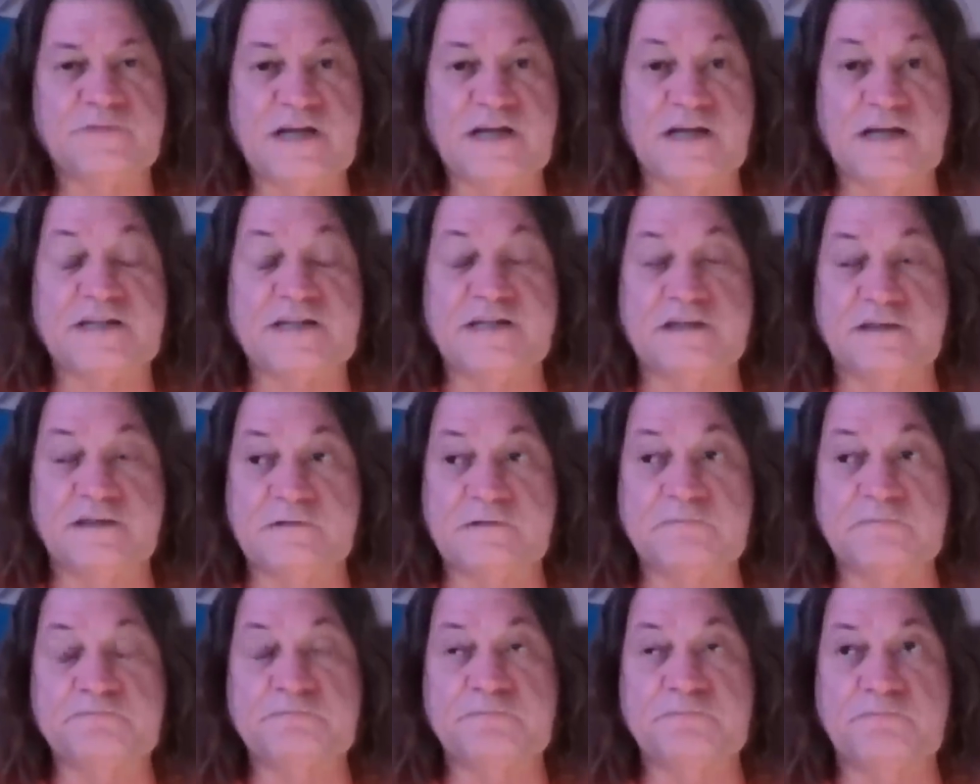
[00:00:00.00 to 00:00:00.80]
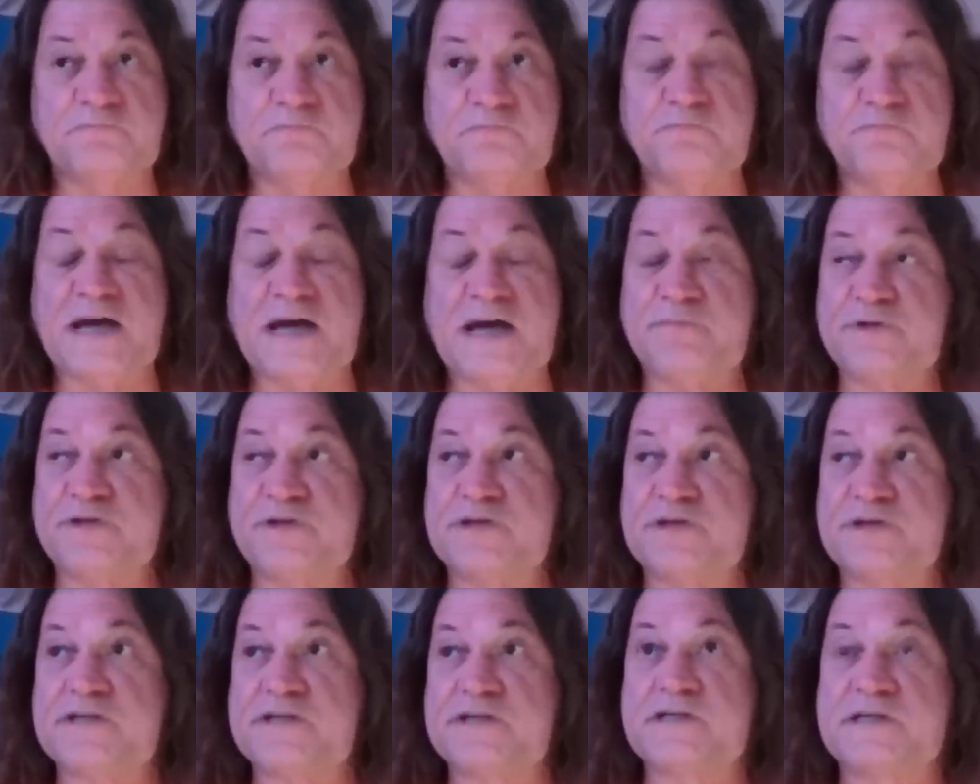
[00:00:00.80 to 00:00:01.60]
Yeah,
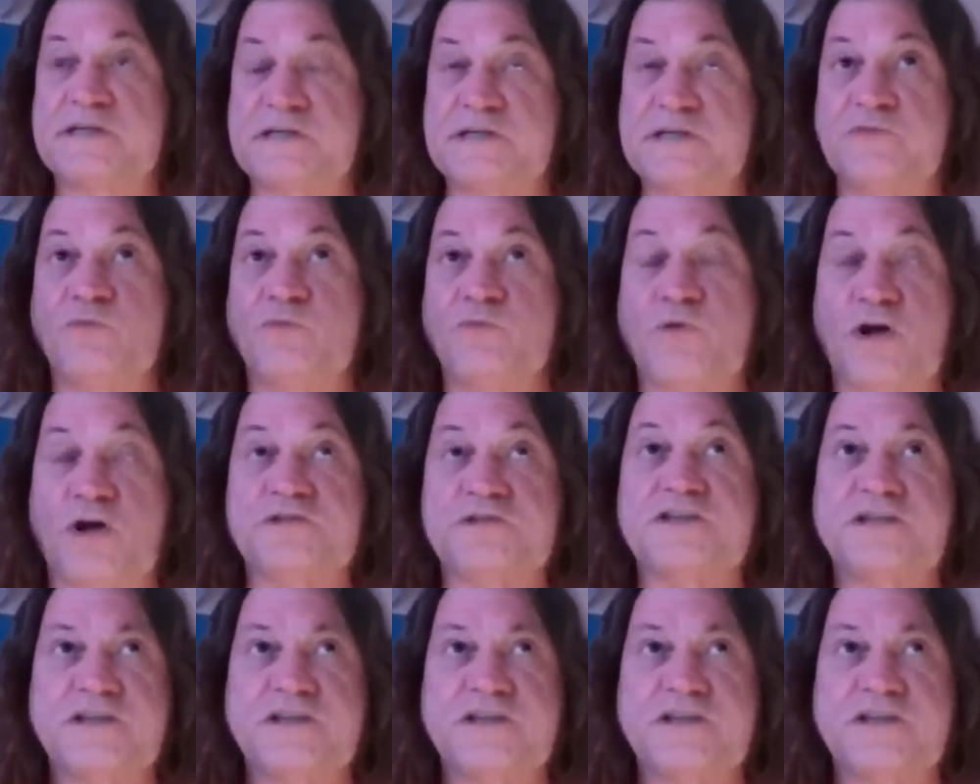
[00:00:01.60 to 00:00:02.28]
maybe what